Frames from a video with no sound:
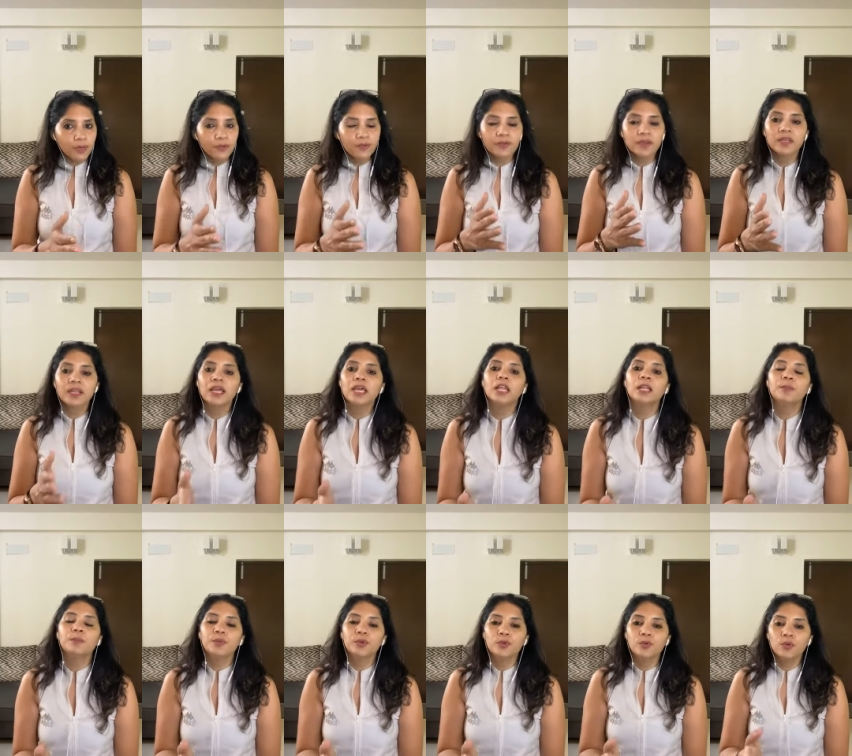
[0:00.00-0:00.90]
will
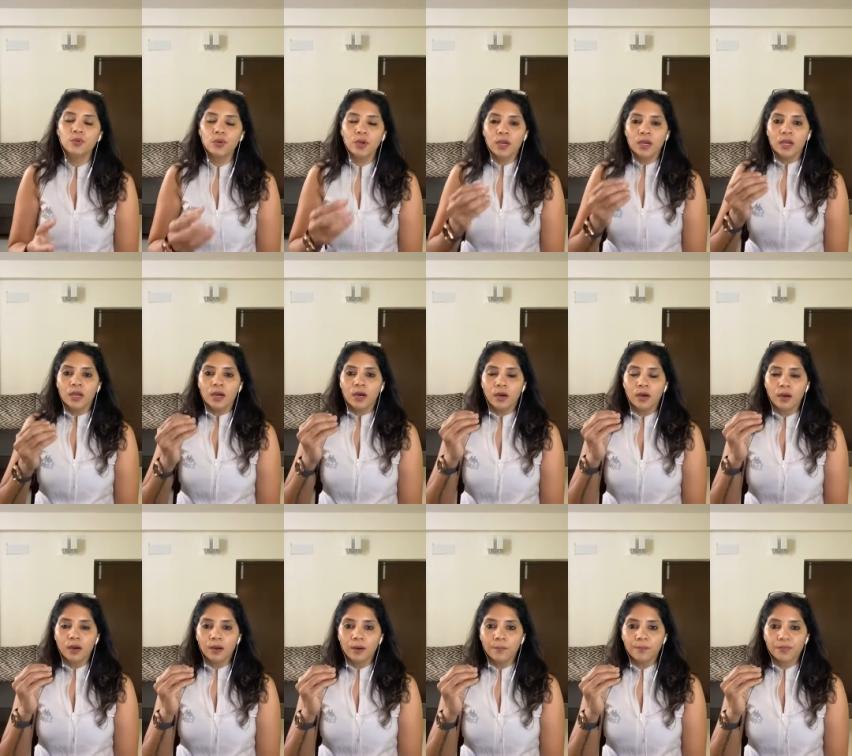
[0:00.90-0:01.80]
help you
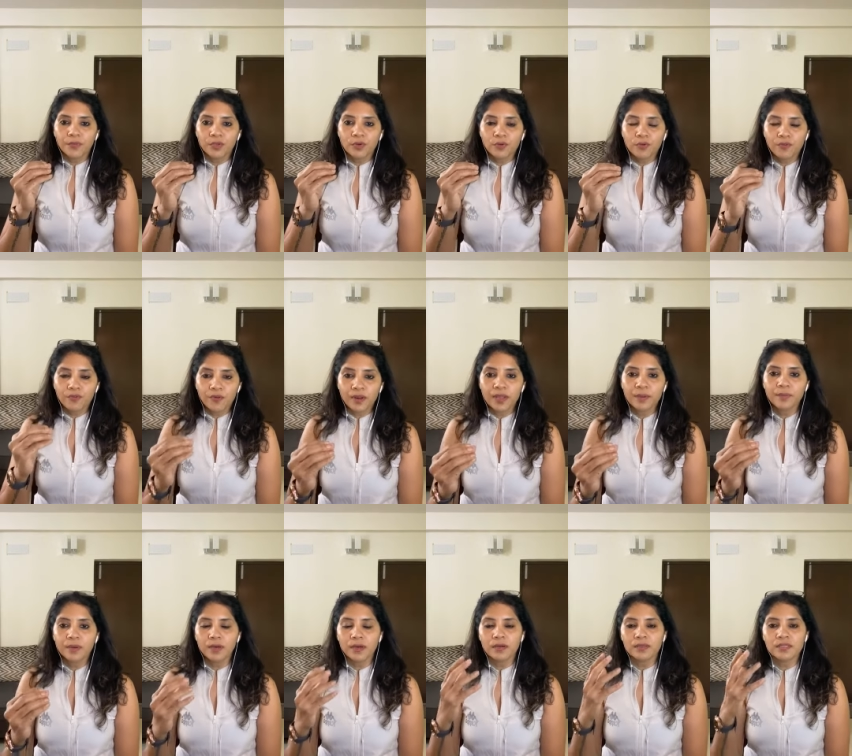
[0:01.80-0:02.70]
um, you know frame
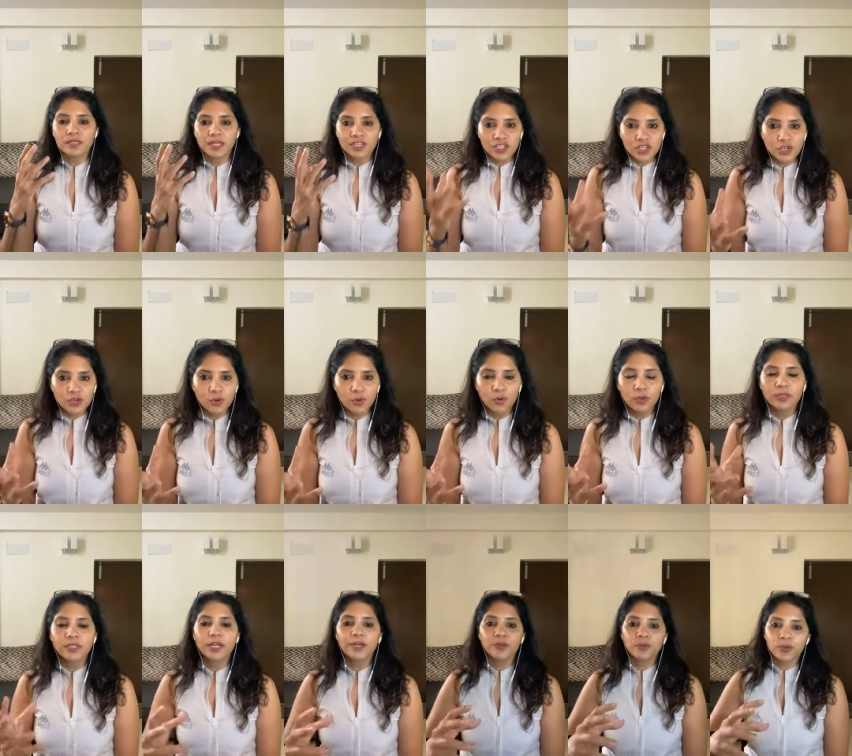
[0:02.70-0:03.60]
such a goal
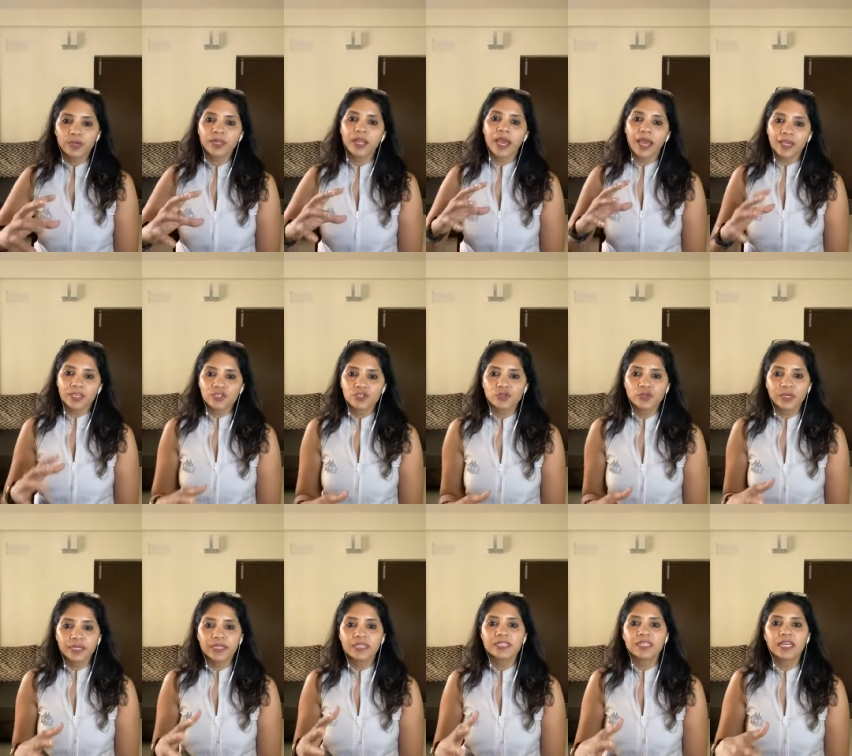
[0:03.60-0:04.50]
that you can
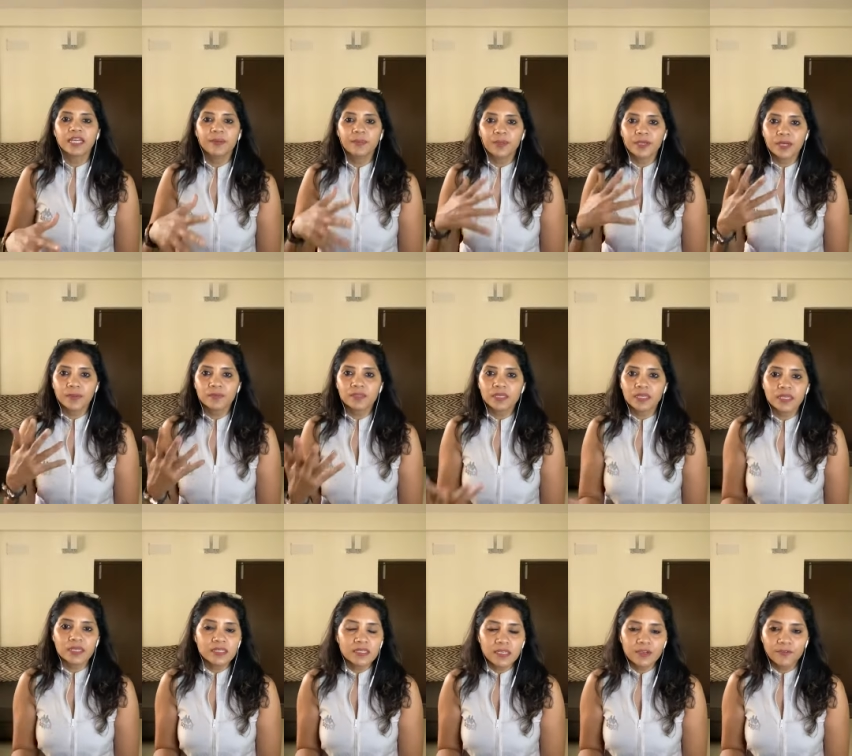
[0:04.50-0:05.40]
actually it, it becomes
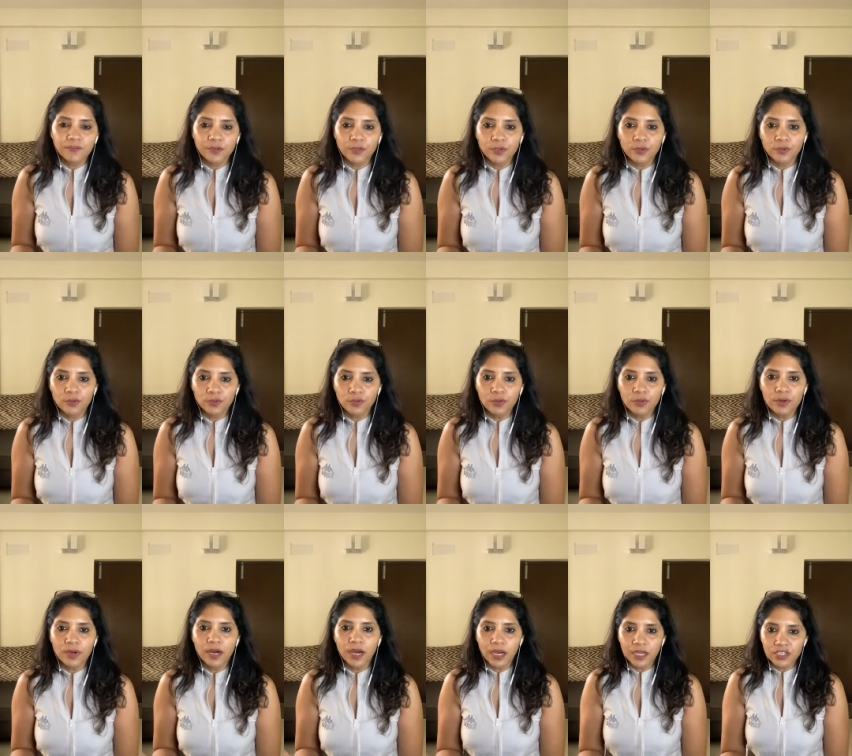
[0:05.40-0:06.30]
easy for you to
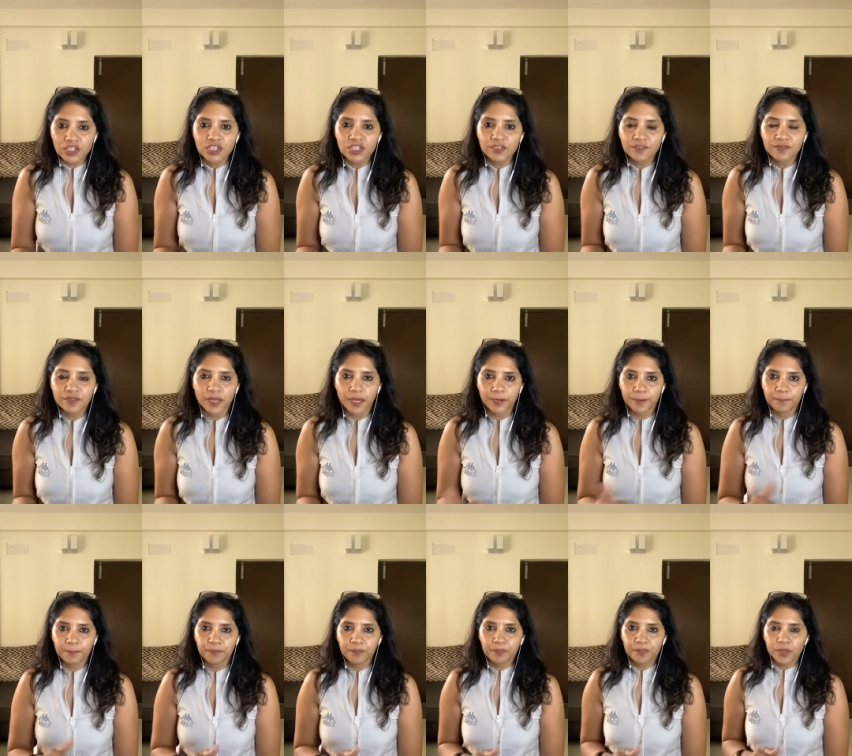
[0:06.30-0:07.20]
achieve that
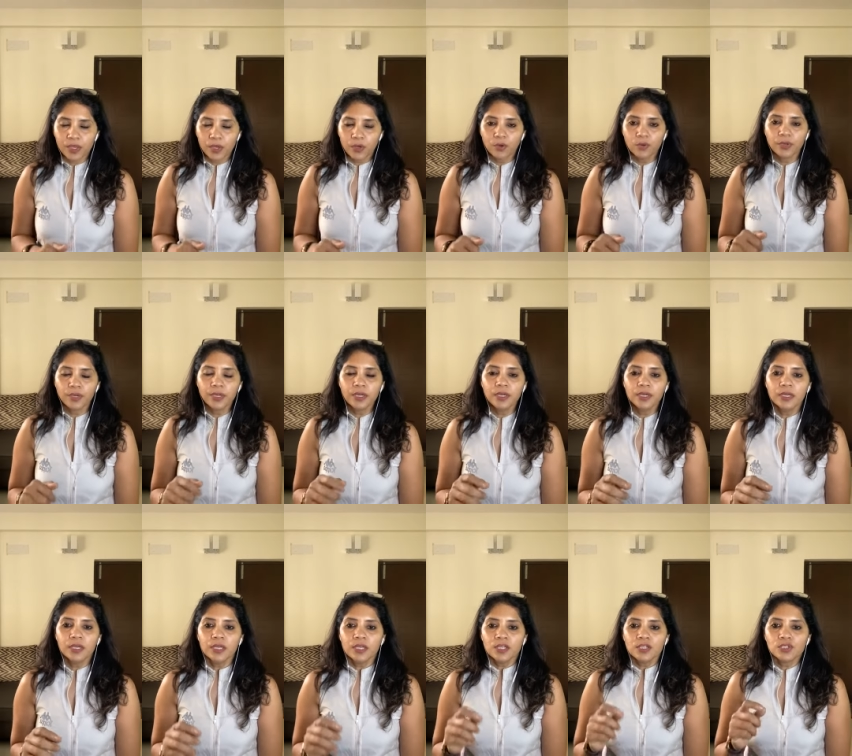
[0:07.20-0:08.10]
okay
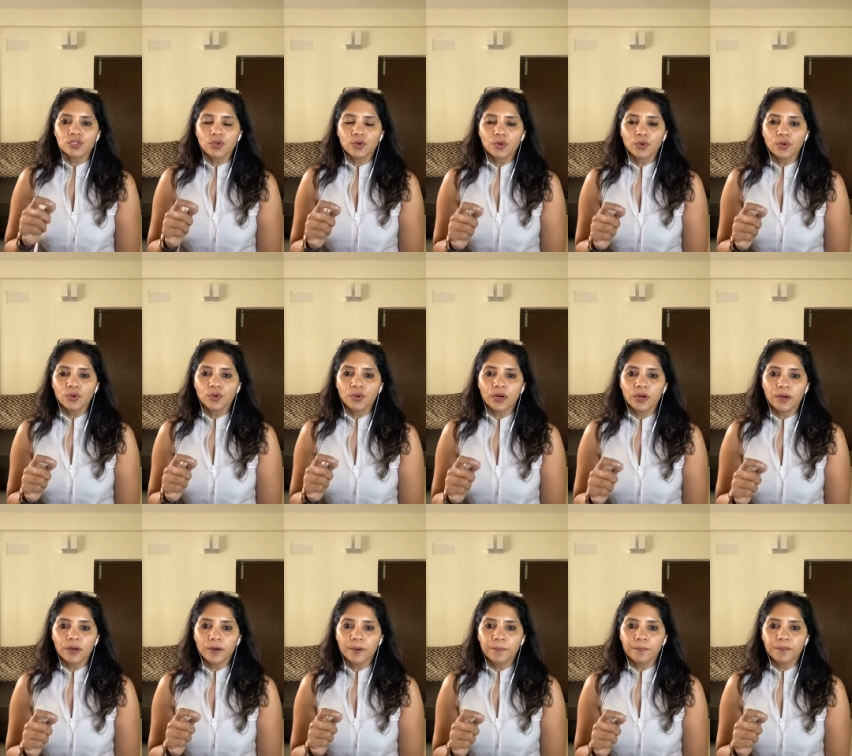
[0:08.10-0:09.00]
so
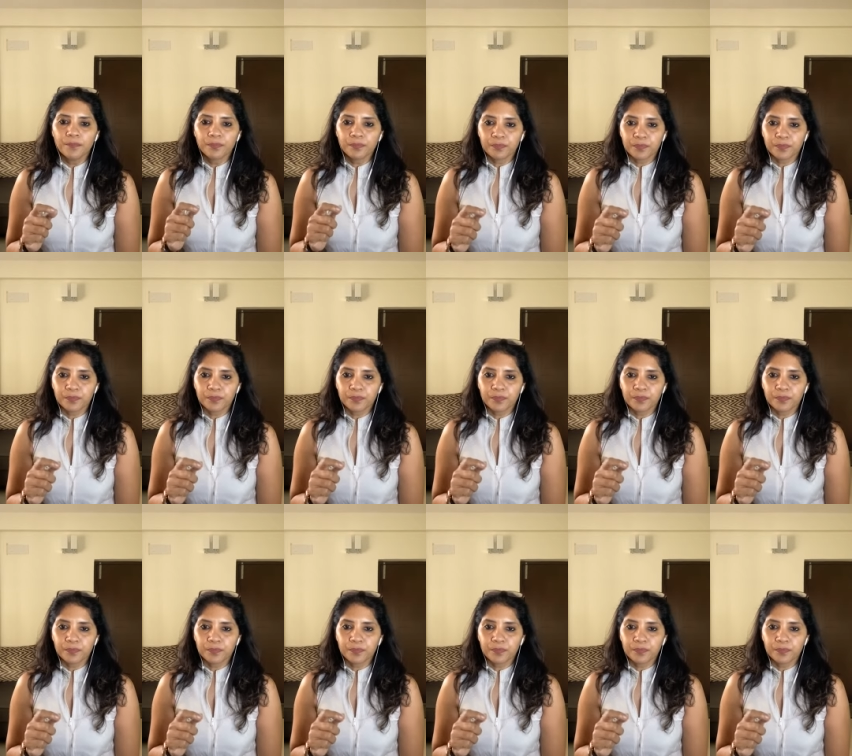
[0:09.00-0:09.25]
um,